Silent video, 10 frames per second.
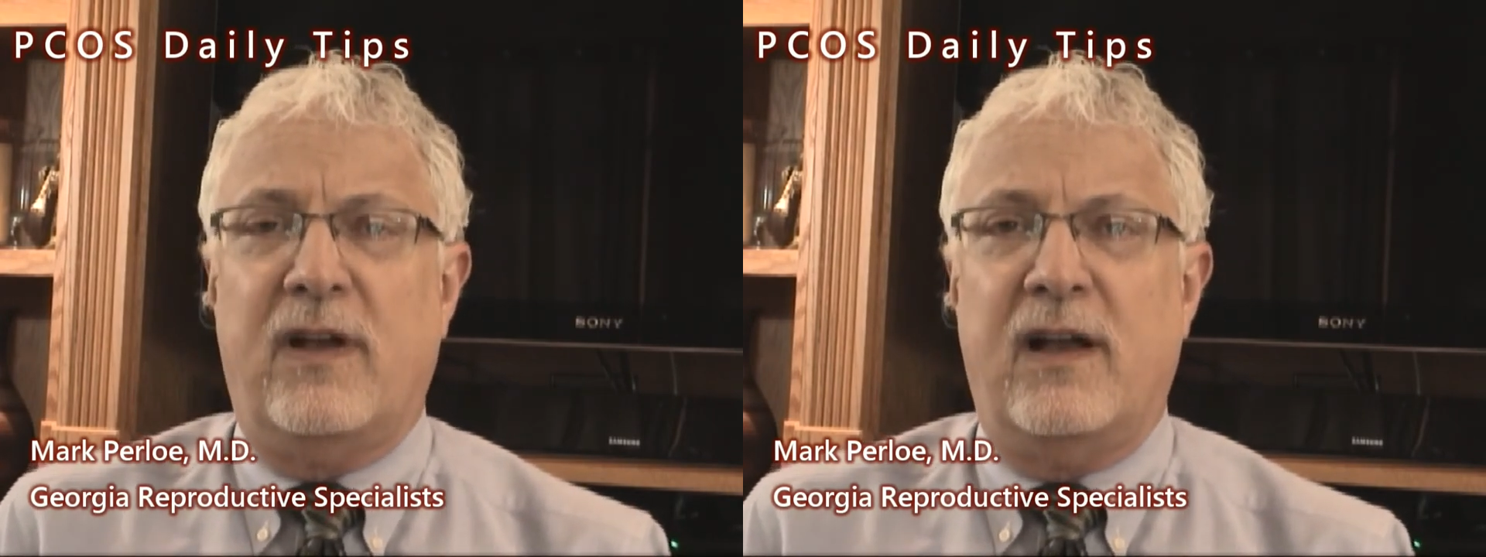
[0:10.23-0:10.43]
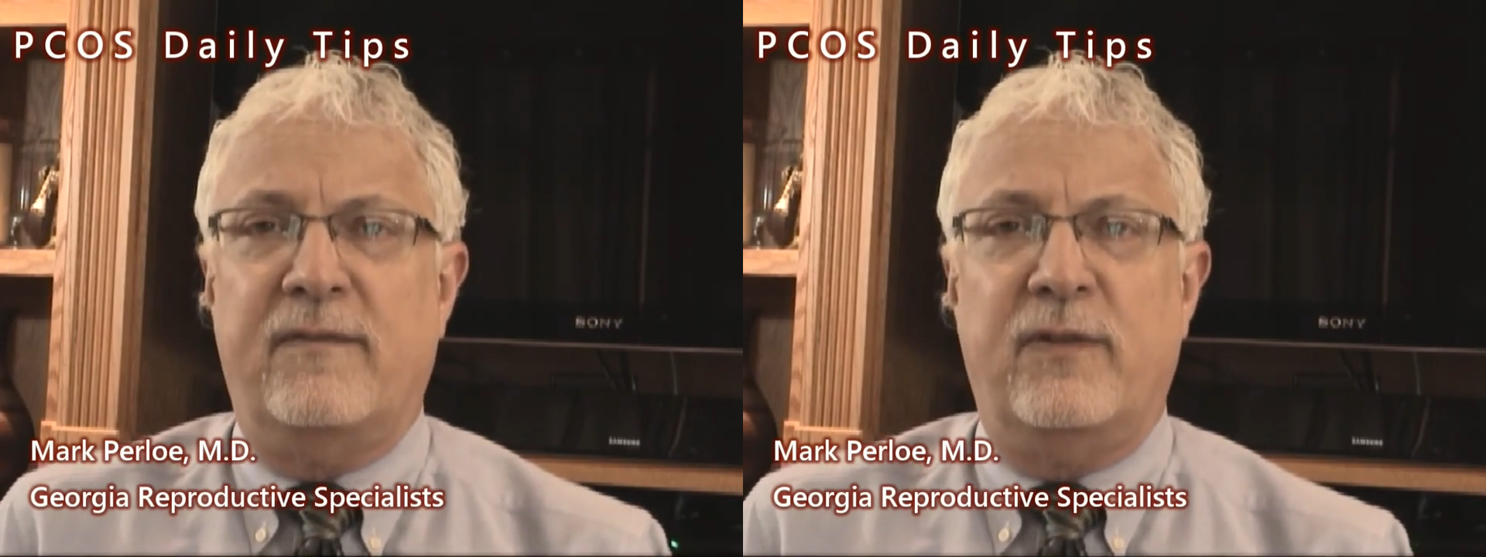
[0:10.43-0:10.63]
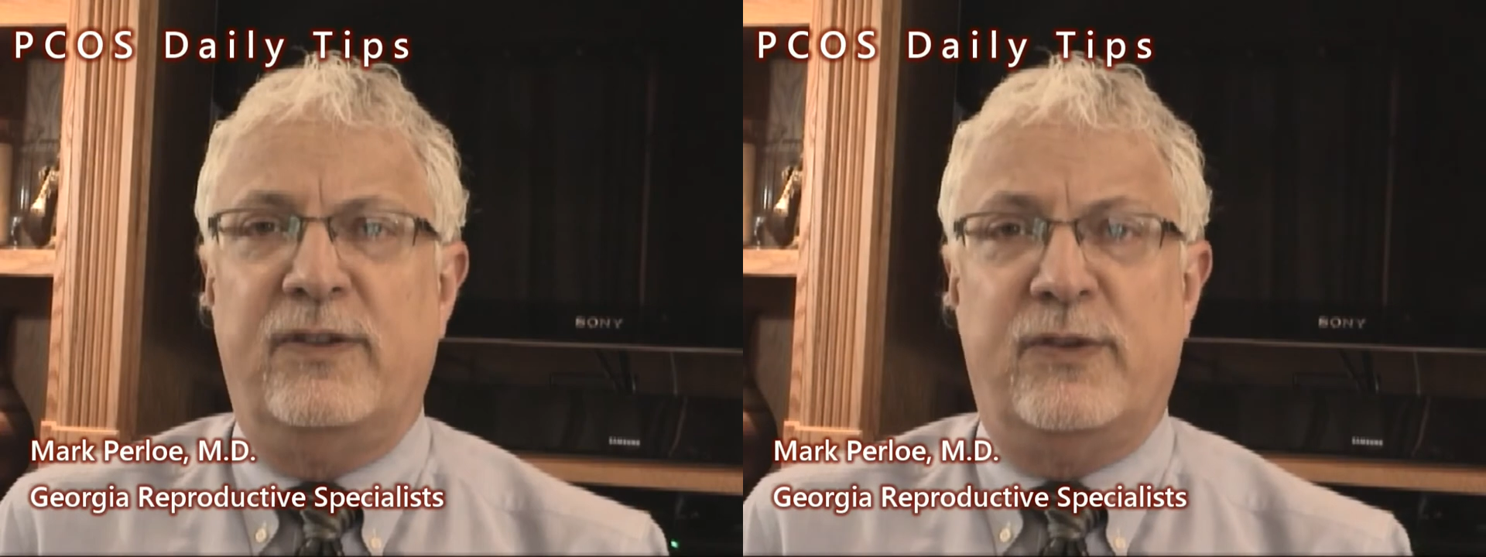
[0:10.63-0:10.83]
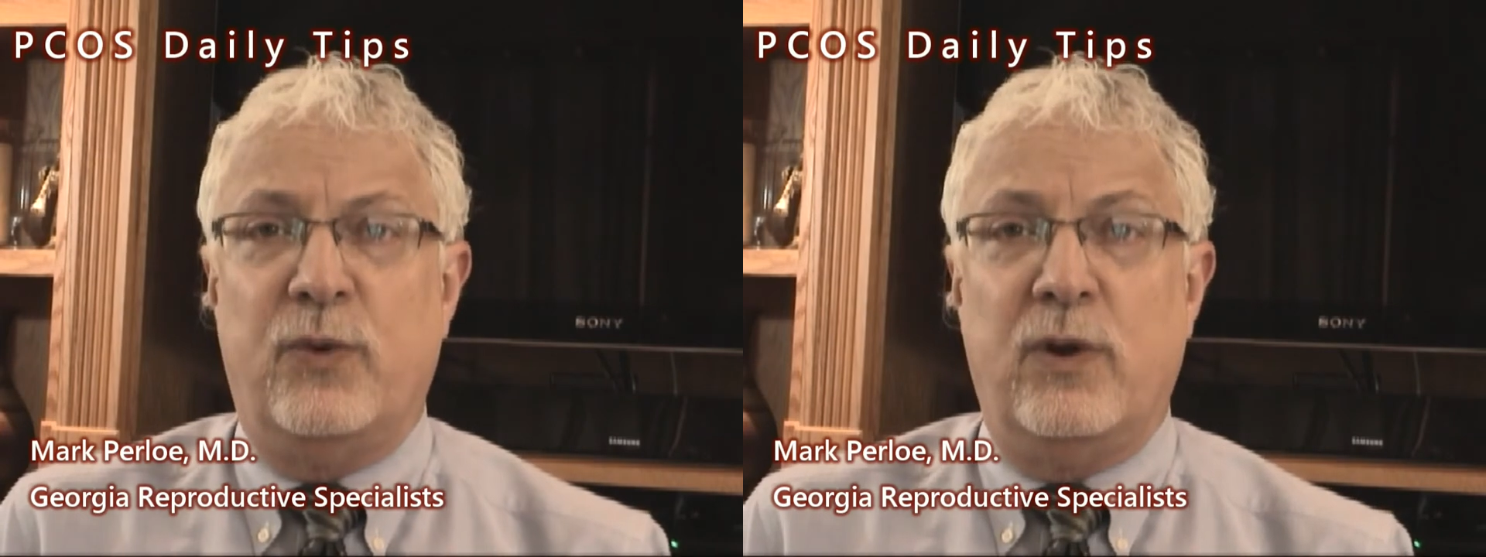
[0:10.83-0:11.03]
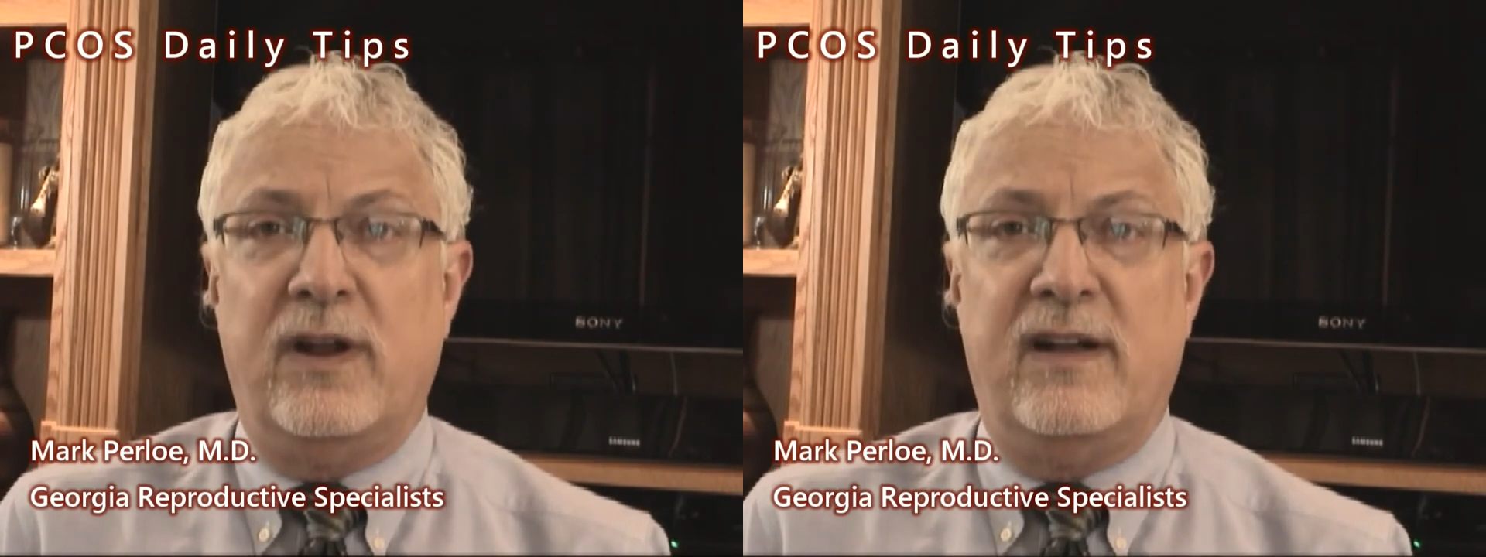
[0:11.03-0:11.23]
I've
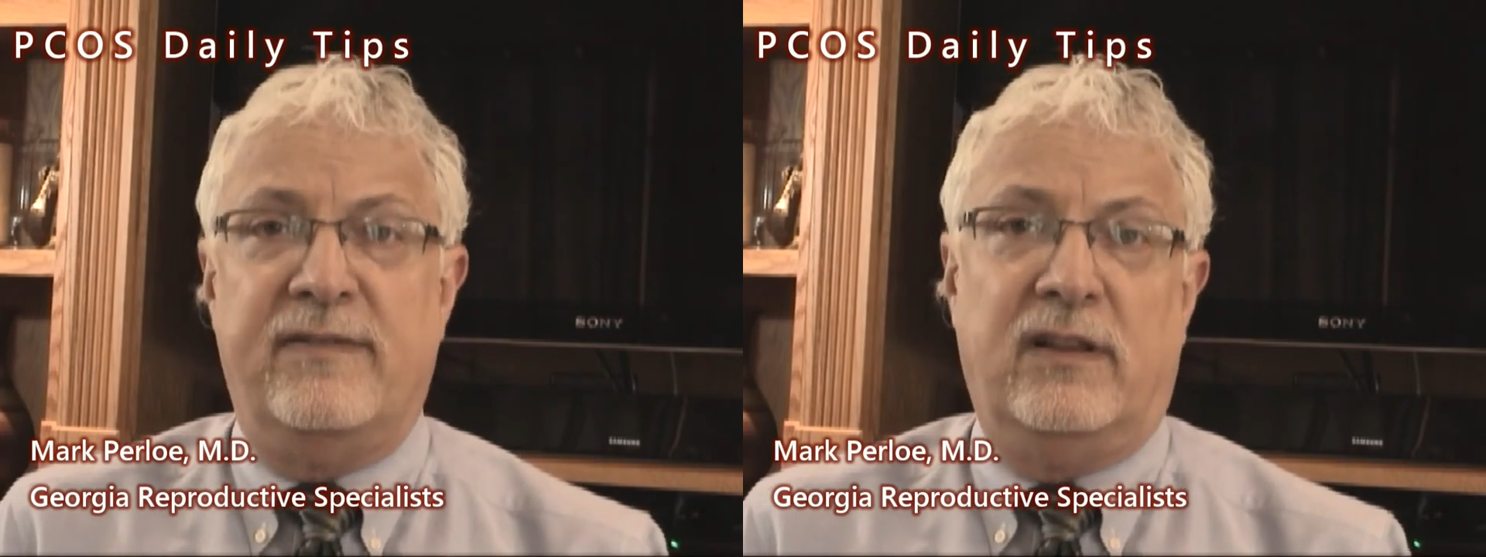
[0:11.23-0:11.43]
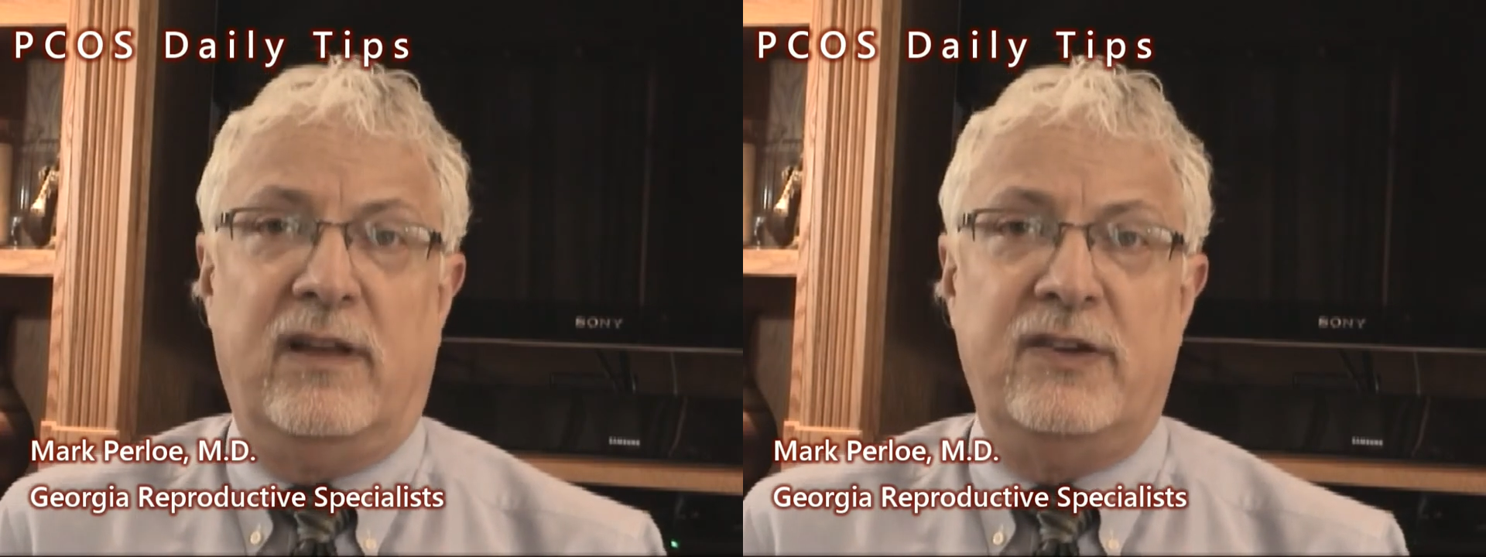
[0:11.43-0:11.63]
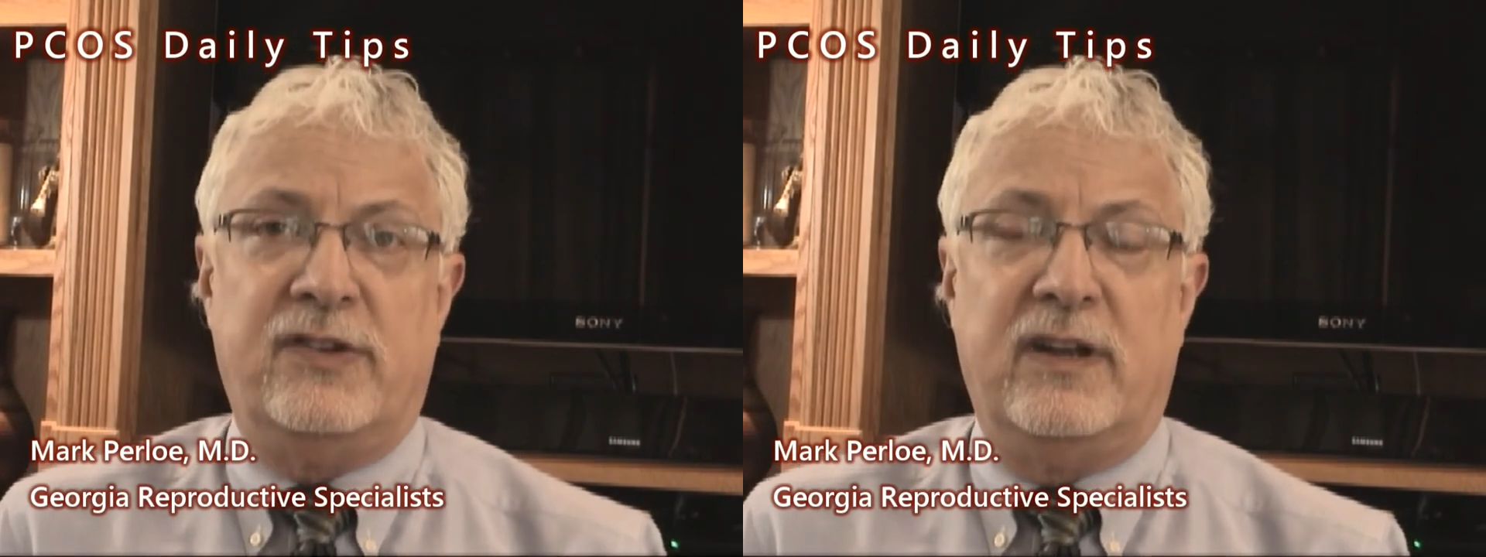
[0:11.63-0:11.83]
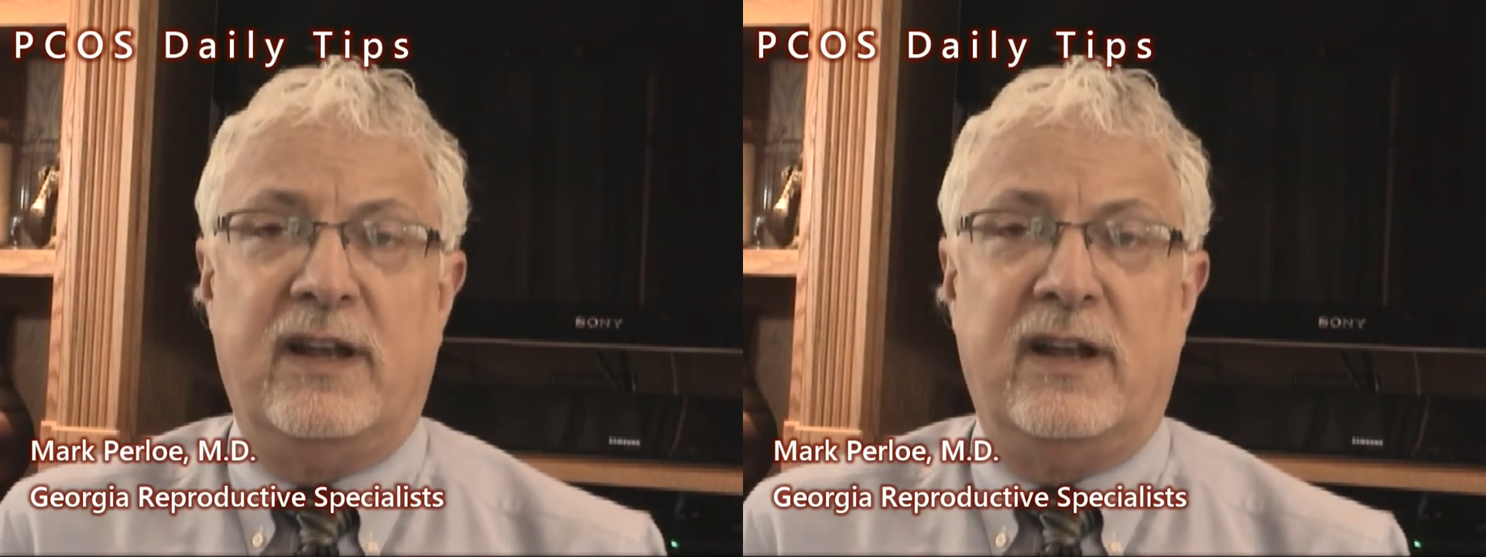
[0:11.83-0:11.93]
restored ovulation?